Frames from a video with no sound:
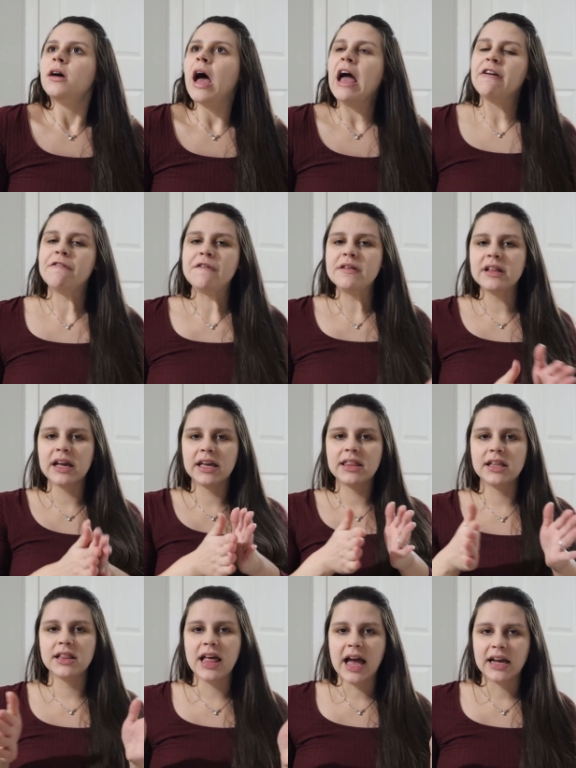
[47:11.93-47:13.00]
I feel like
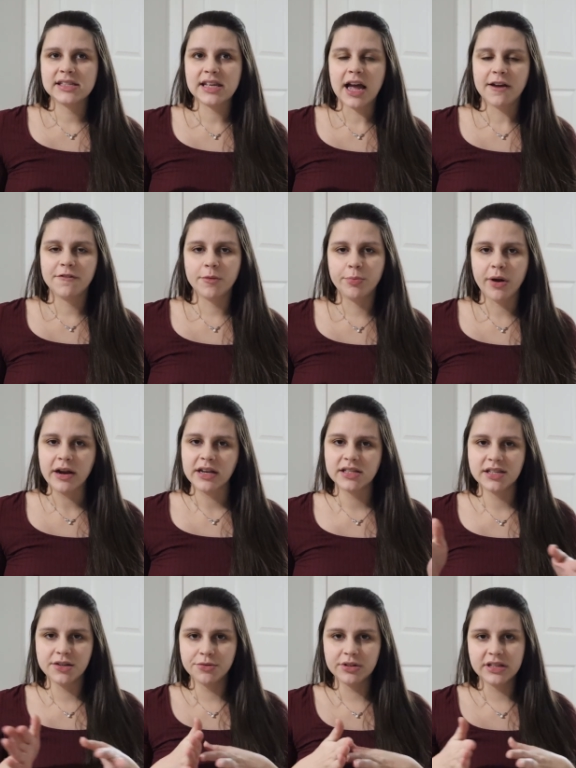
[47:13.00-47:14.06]
the last half of
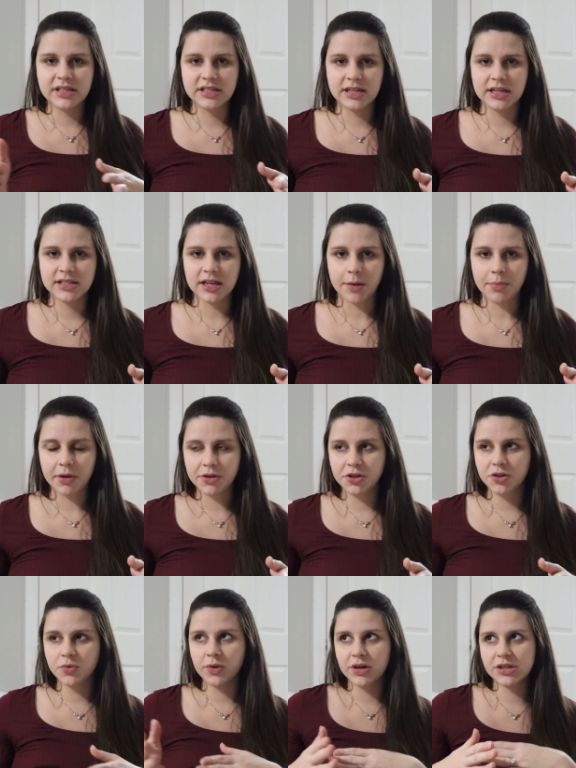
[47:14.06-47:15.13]
pregnancy really sneaks up on
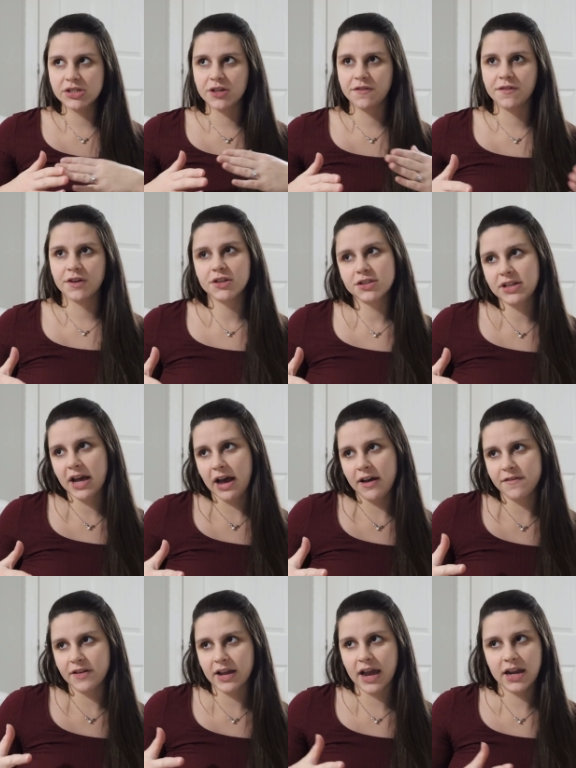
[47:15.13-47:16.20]
you, whereas the first
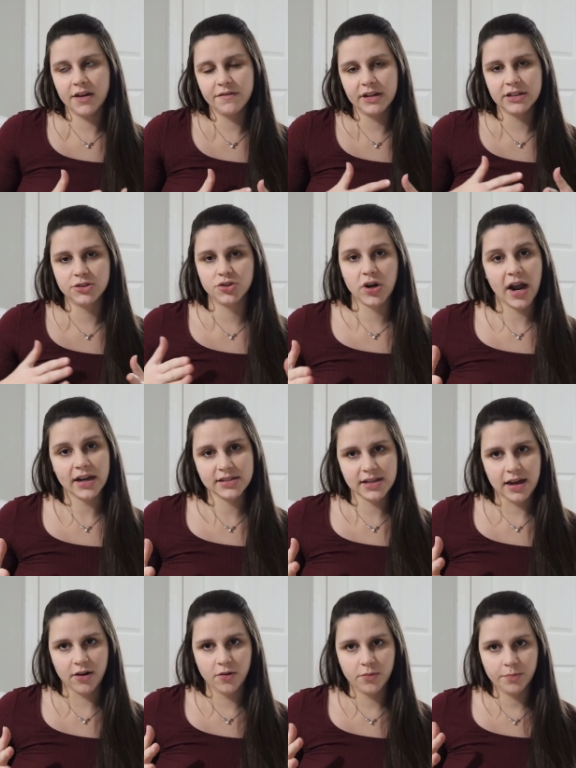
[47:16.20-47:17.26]
half it kind of like drags
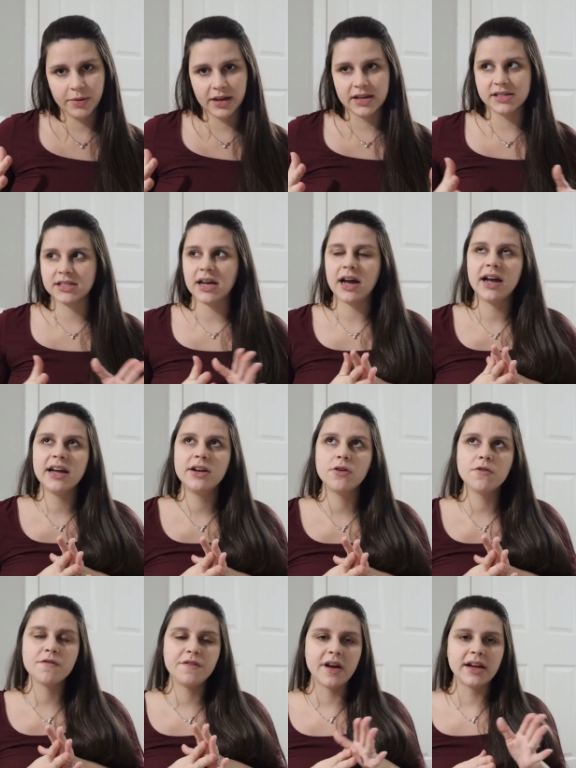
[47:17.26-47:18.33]
out because I
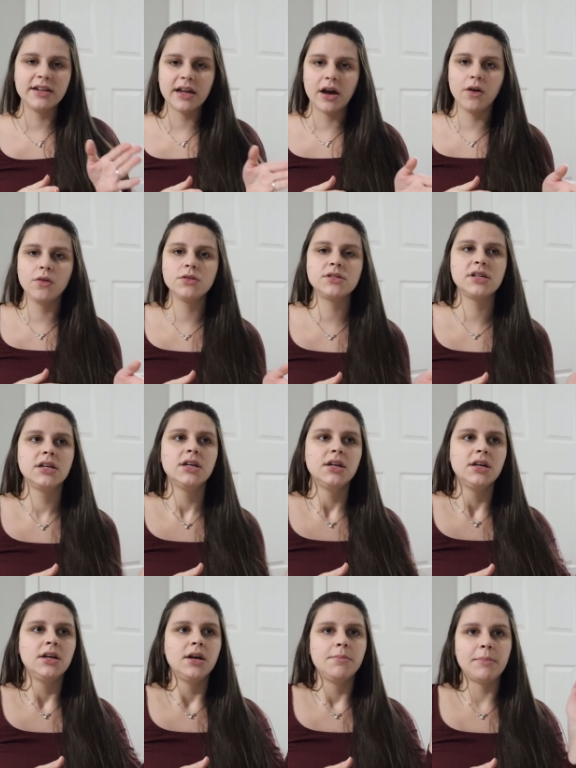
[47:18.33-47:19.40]
don't find out
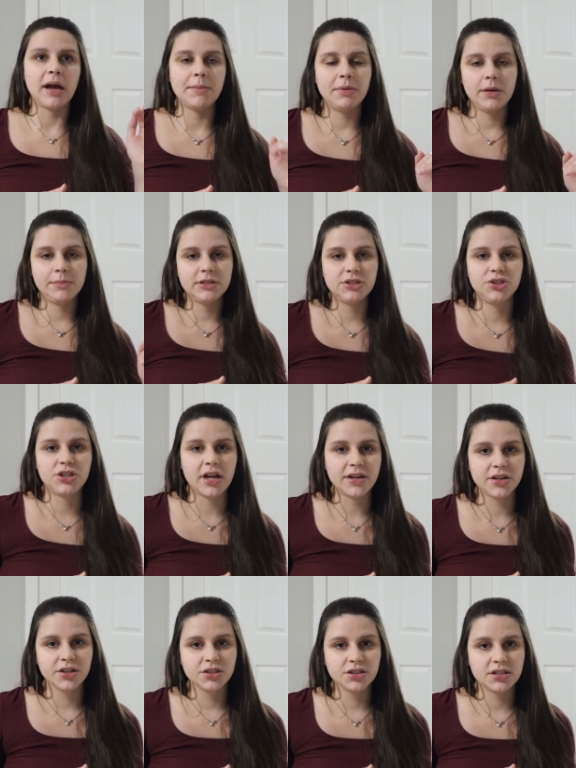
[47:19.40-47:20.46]
my baby's
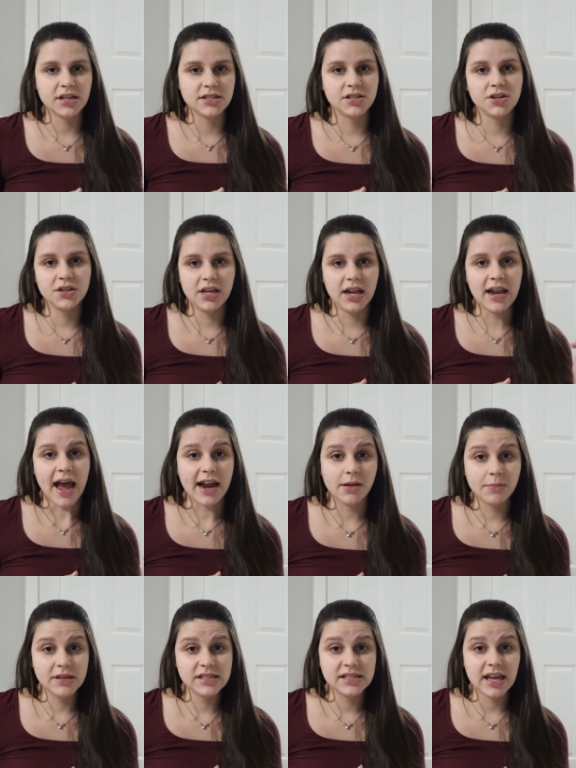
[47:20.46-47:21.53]
genders until the
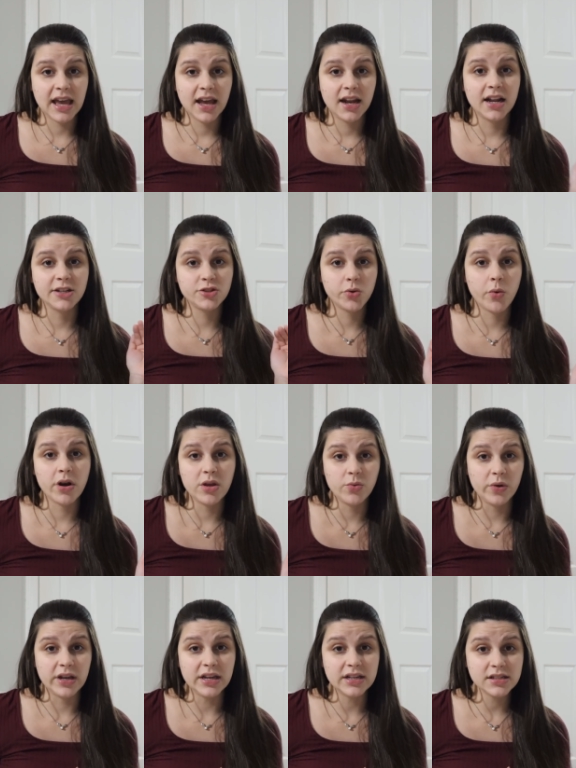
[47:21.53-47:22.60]
anatomy scan at 20
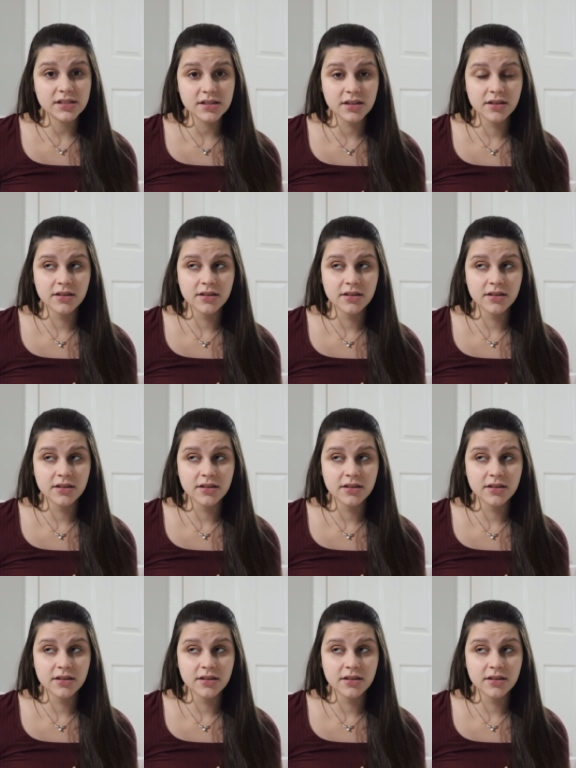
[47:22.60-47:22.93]
weeks.